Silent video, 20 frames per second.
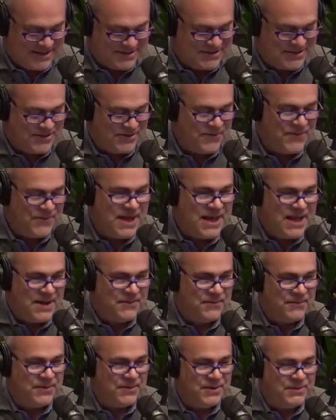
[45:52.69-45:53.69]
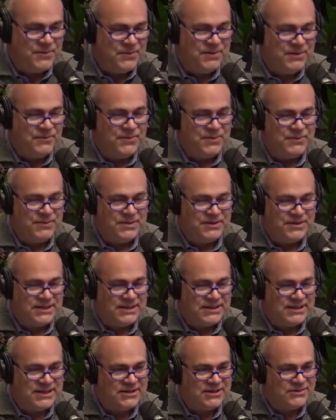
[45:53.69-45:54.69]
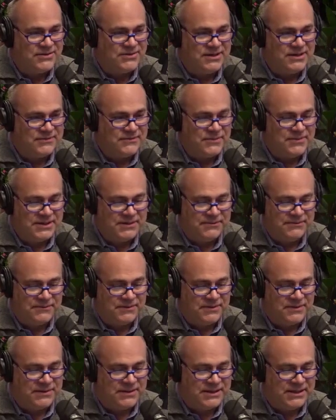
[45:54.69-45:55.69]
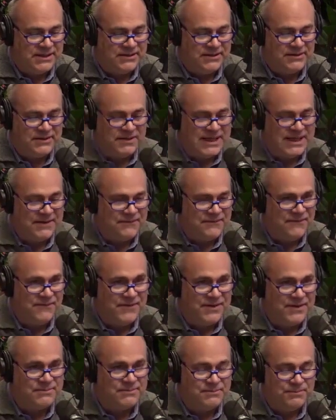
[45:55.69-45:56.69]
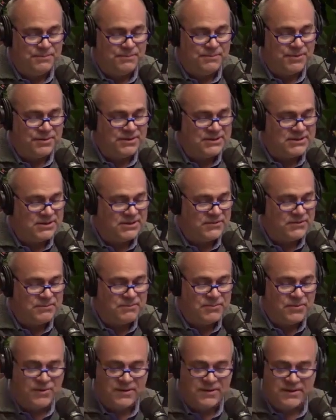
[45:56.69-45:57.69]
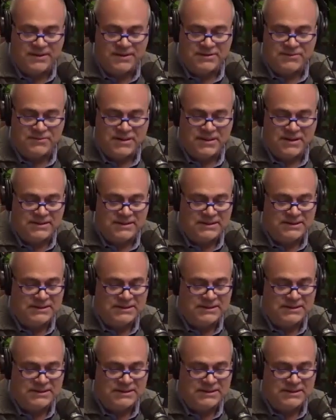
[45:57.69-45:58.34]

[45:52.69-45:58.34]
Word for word: So when when when we look at that transformative leader, that fifth bullet's so important as well.